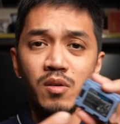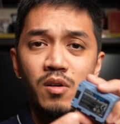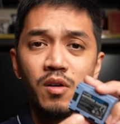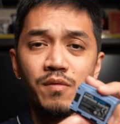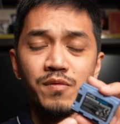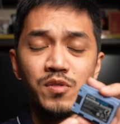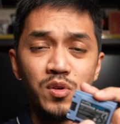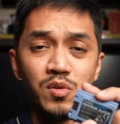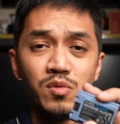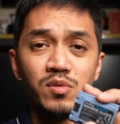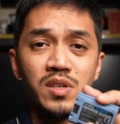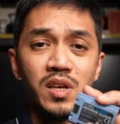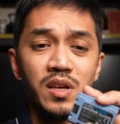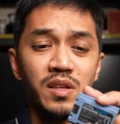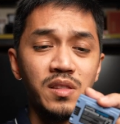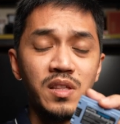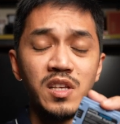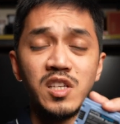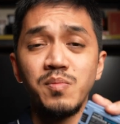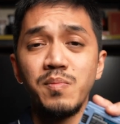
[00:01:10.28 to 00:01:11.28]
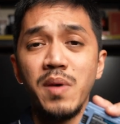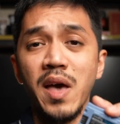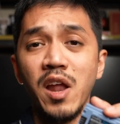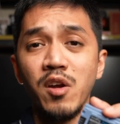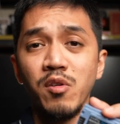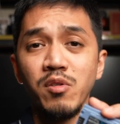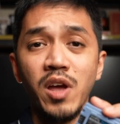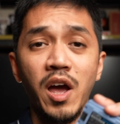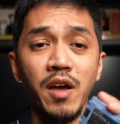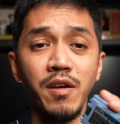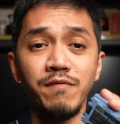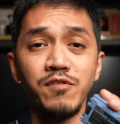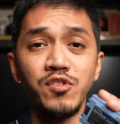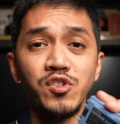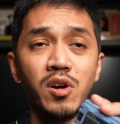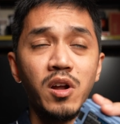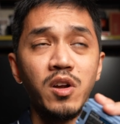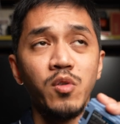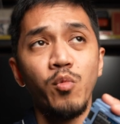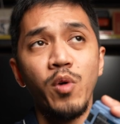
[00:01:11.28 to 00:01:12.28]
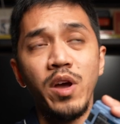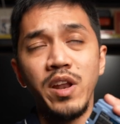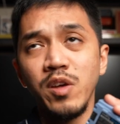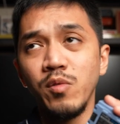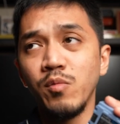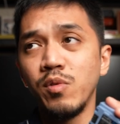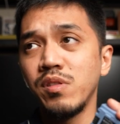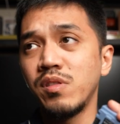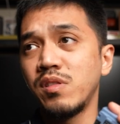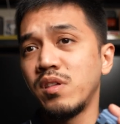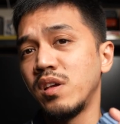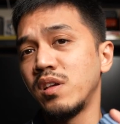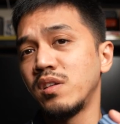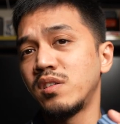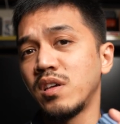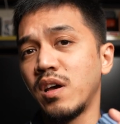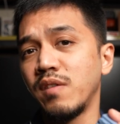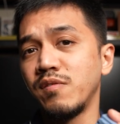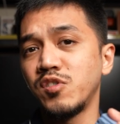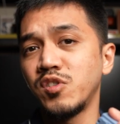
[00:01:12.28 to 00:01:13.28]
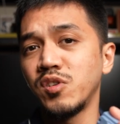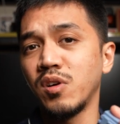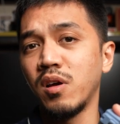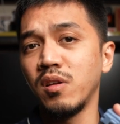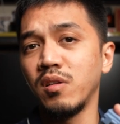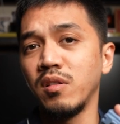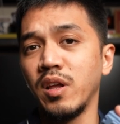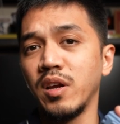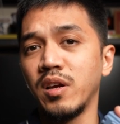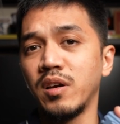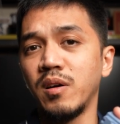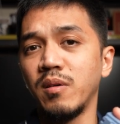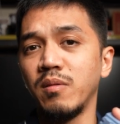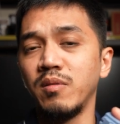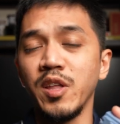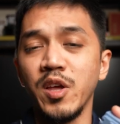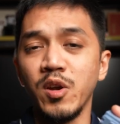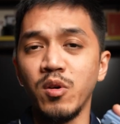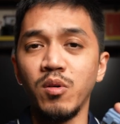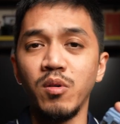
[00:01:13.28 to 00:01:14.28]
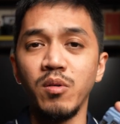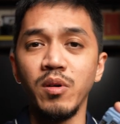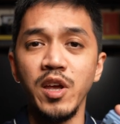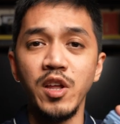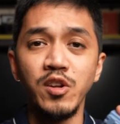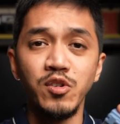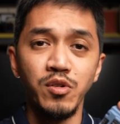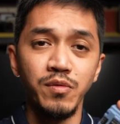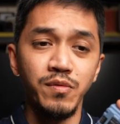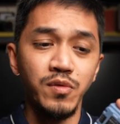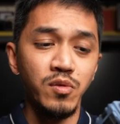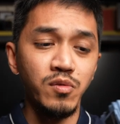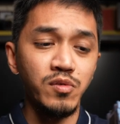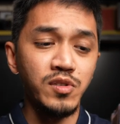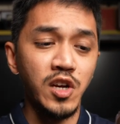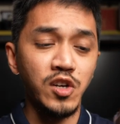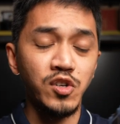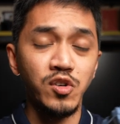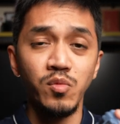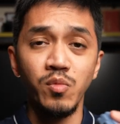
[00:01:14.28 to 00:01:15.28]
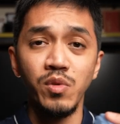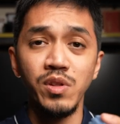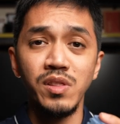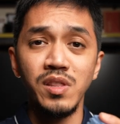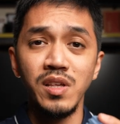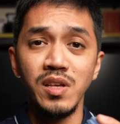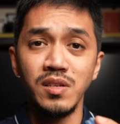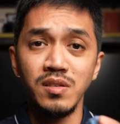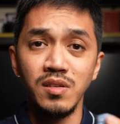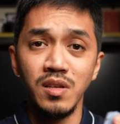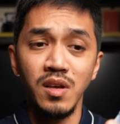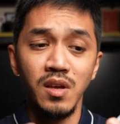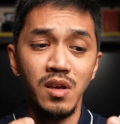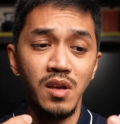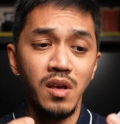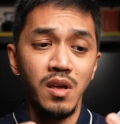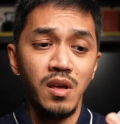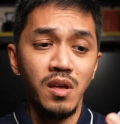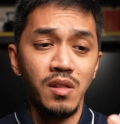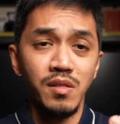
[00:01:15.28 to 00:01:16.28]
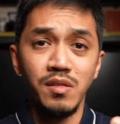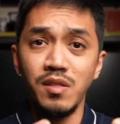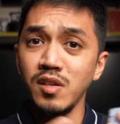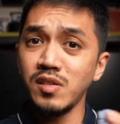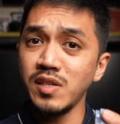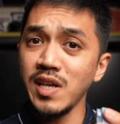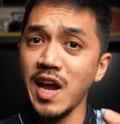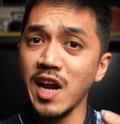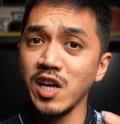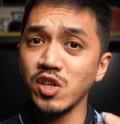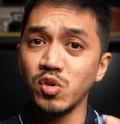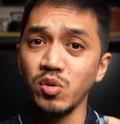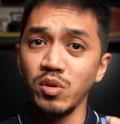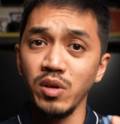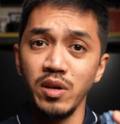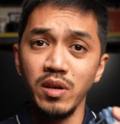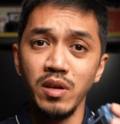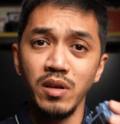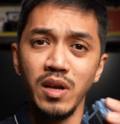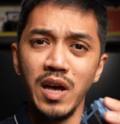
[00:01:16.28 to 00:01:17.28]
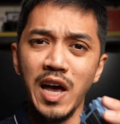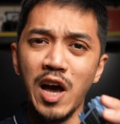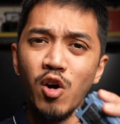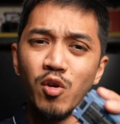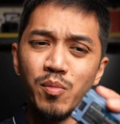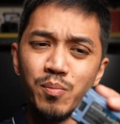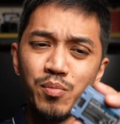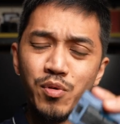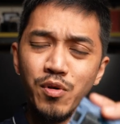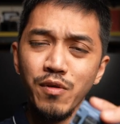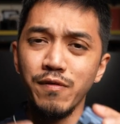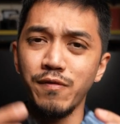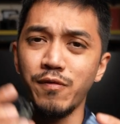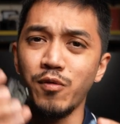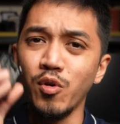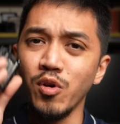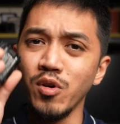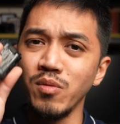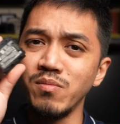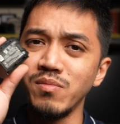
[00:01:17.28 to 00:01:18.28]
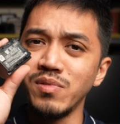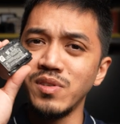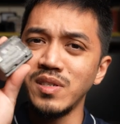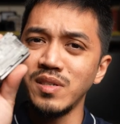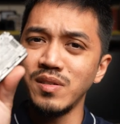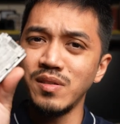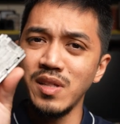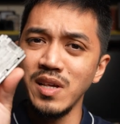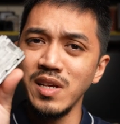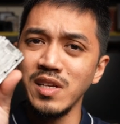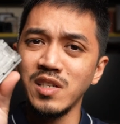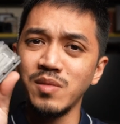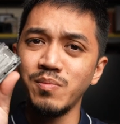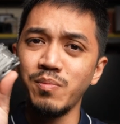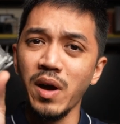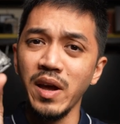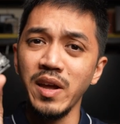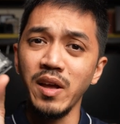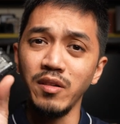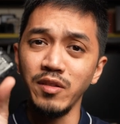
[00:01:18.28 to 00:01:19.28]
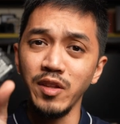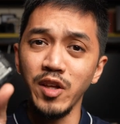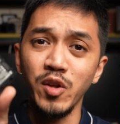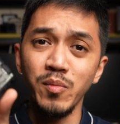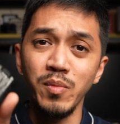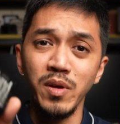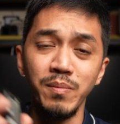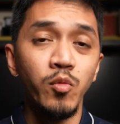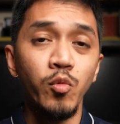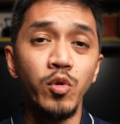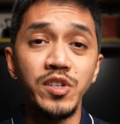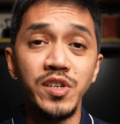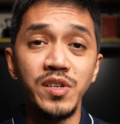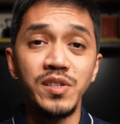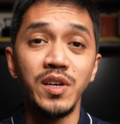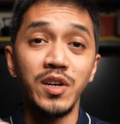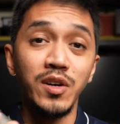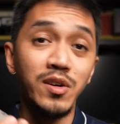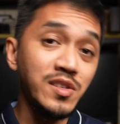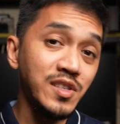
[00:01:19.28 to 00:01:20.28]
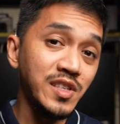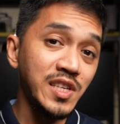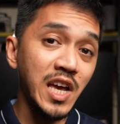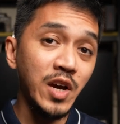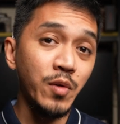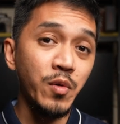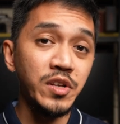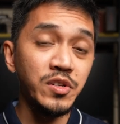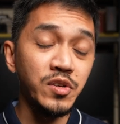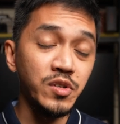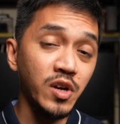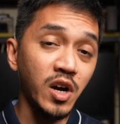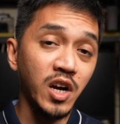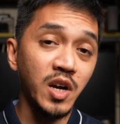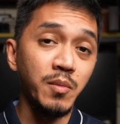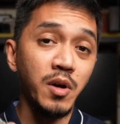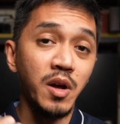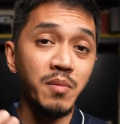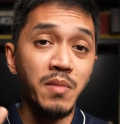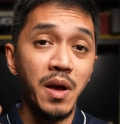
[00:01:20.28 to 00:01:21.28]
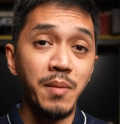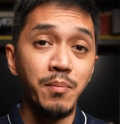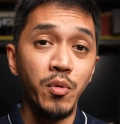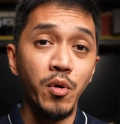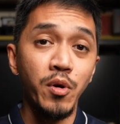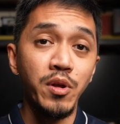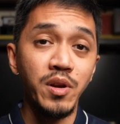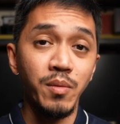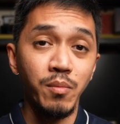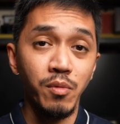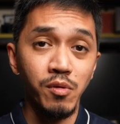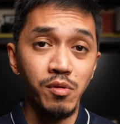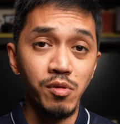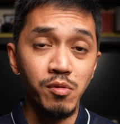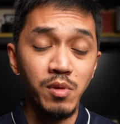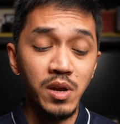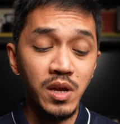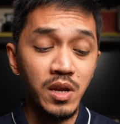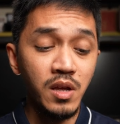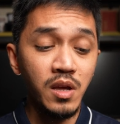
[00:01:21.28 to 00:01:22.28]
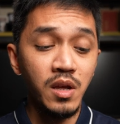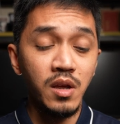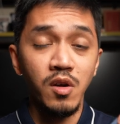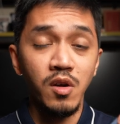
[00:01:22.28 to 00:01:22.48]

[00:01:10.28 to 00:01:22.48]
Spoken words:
of using this battery, I've shot a wedding with this, I've shot like a little interview session with this. This actually outperforms this by a little bit, which is a good segue to talk about my point number three,